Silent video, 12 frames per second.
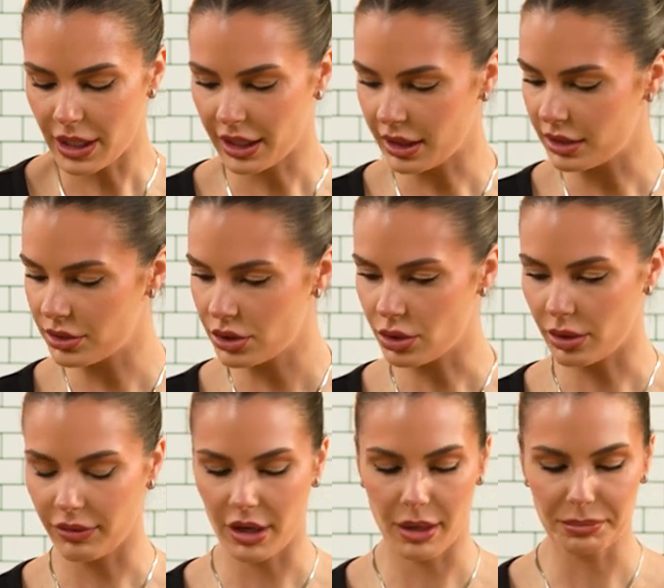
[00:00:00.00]
any sort
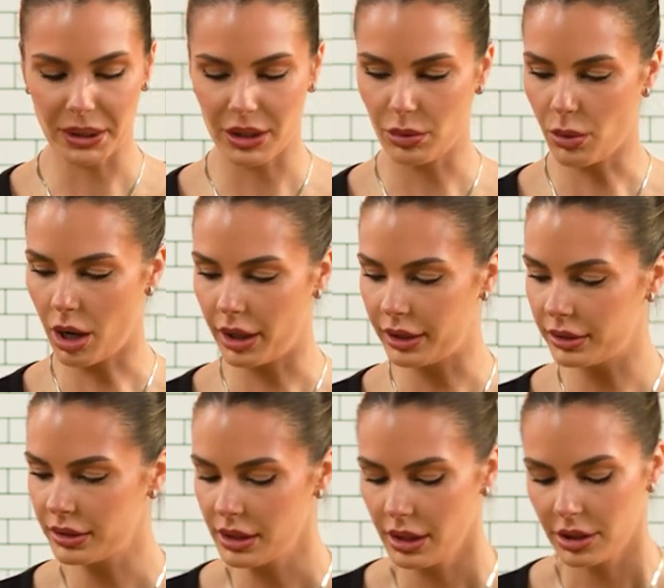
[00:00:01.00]
of cup that you want
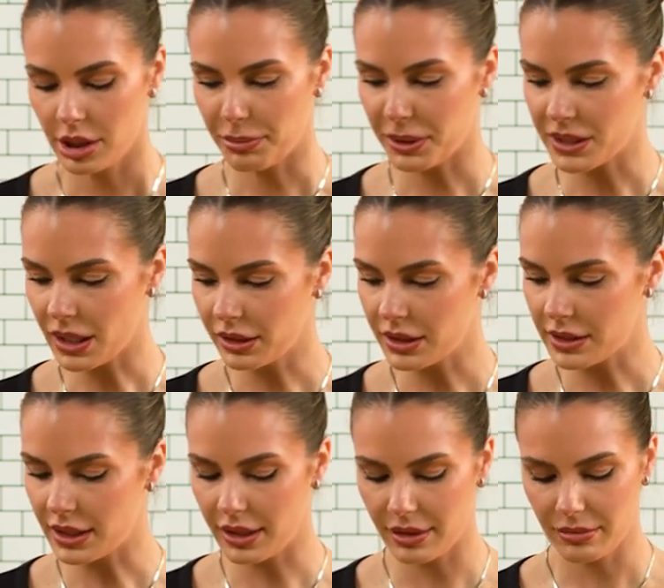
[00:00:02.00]
to present this
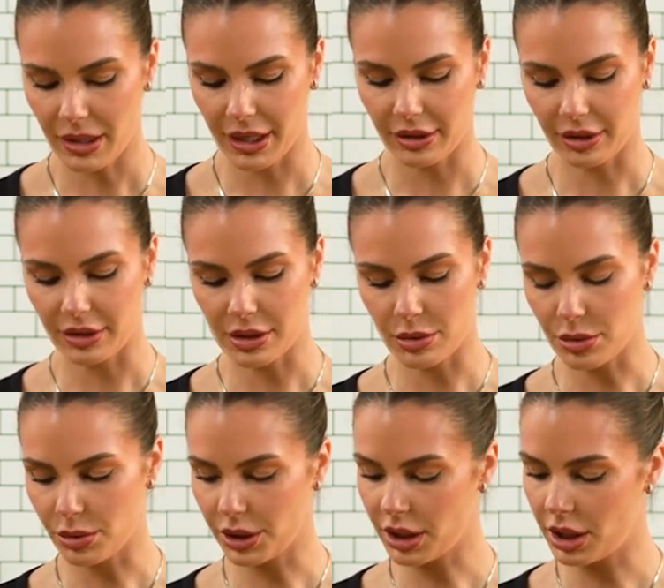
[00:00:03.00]
in. I thought this was
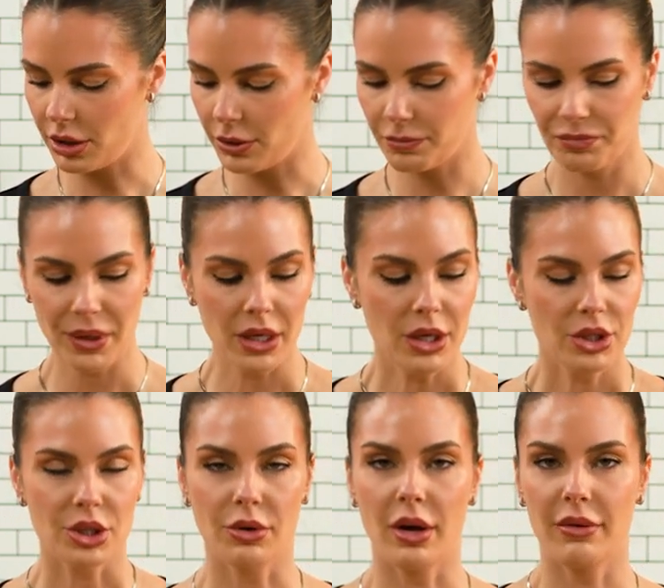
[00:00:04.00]
really cute.
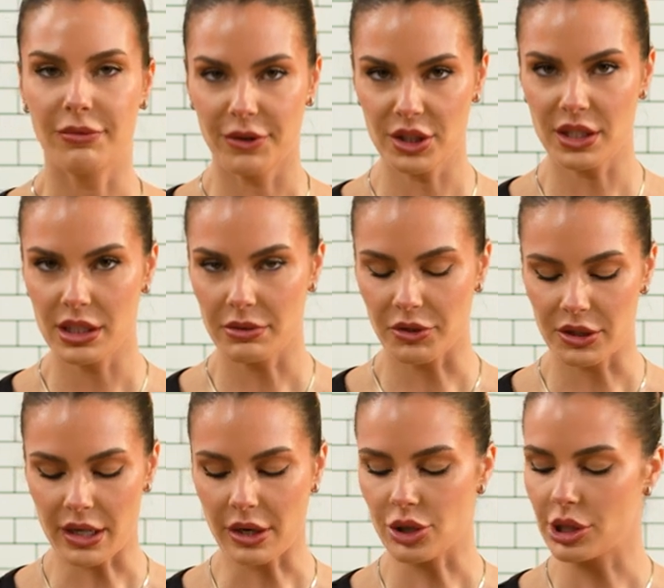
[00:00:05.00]
So first things first,
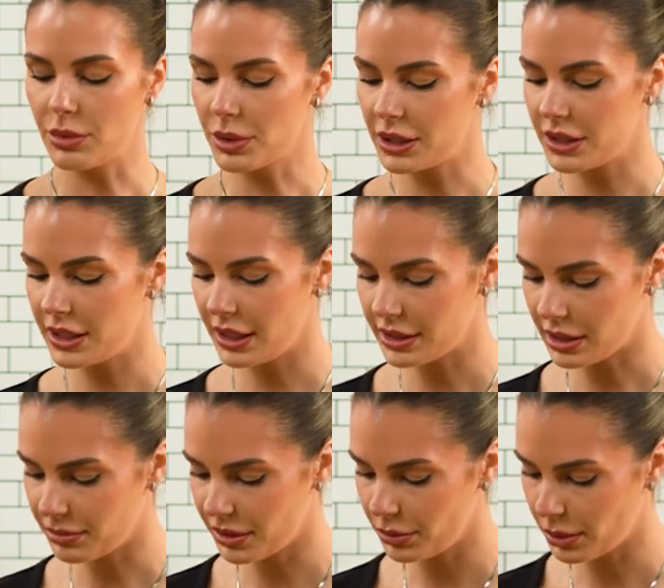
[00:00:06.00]
actually, we're gonna take
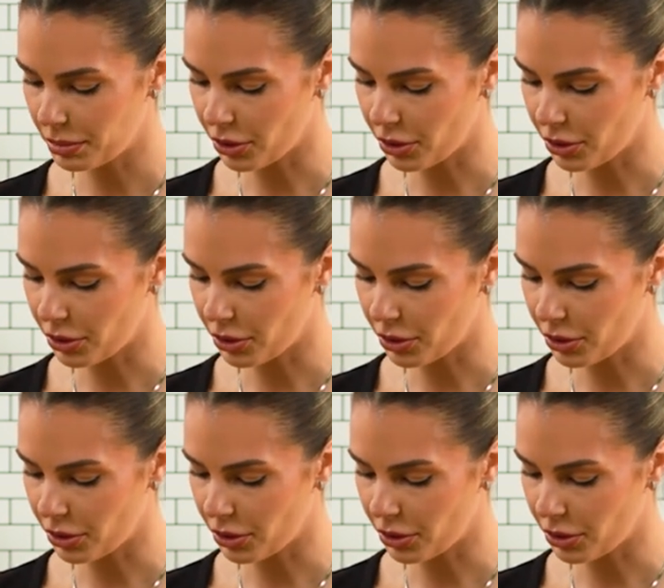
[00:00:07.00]
some of the whipped